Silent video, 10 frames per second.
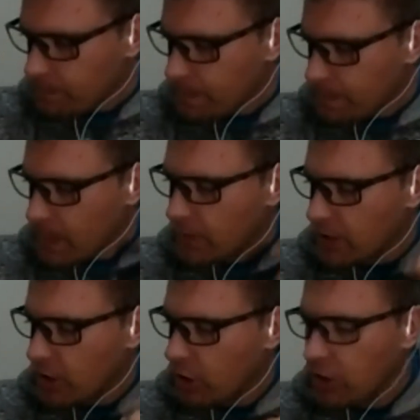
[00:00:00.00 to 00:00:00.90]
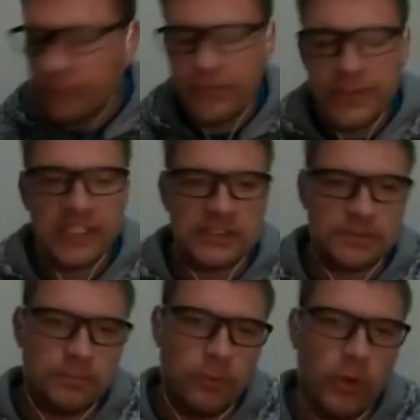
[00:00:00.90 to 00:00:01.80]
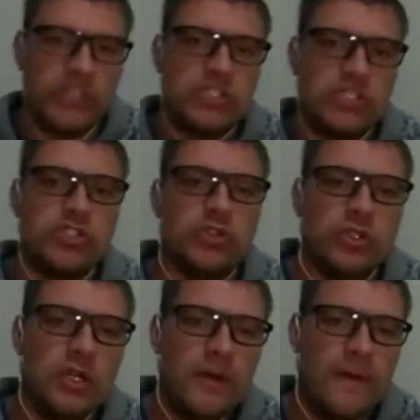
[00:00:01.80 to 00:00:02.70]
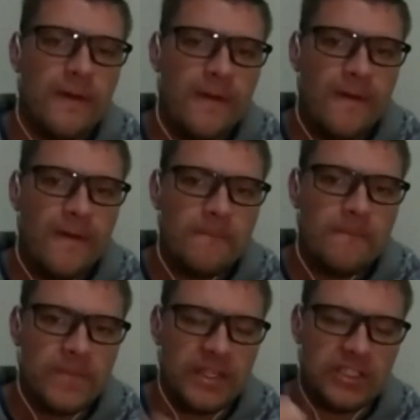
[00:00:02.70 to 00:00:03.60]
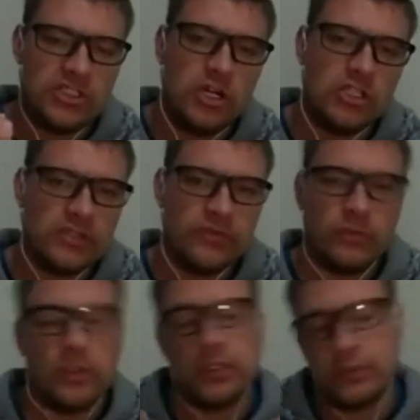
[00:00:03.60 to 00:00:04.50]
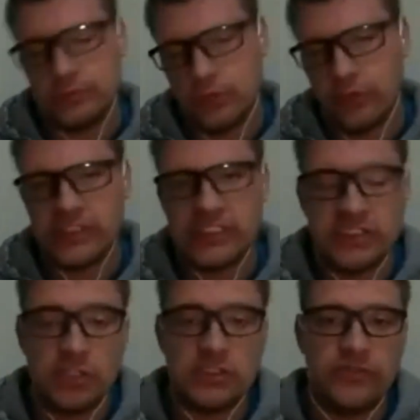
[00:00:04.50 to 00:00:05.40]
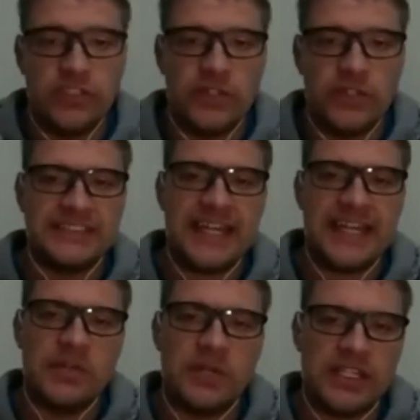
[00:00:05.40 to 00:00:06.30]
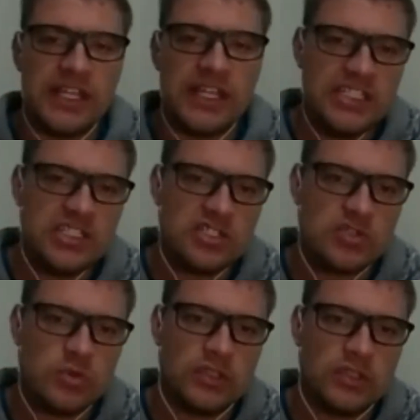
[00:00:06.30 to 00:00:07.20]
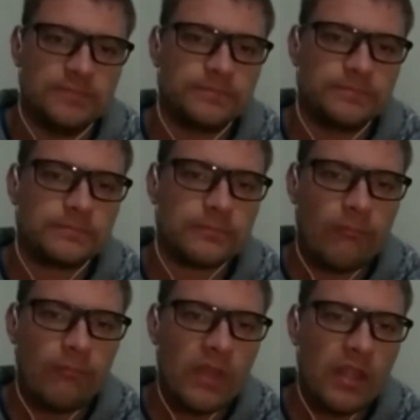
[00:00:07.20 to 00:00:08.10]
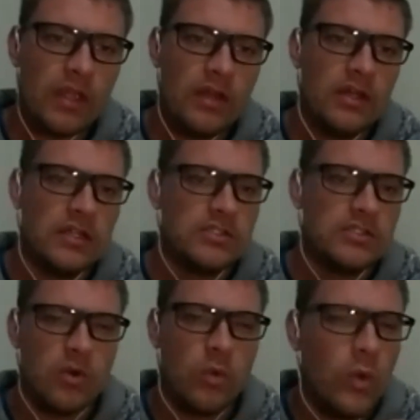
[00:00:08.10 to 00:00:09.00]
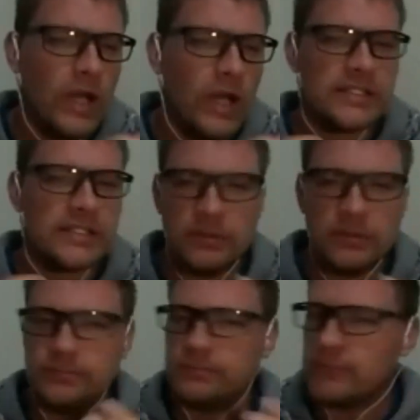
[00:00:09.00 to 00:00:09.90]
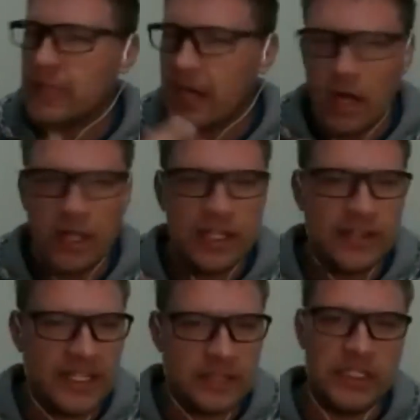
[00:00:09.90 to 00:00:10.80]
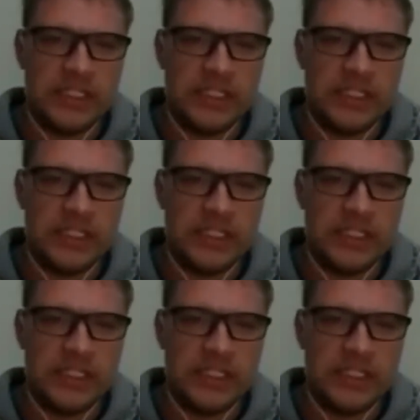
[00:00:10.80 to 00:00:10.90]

but a lot of things point to that Joseph, well, obviously Joseph knew exactly what the ages were. So what, how can that be?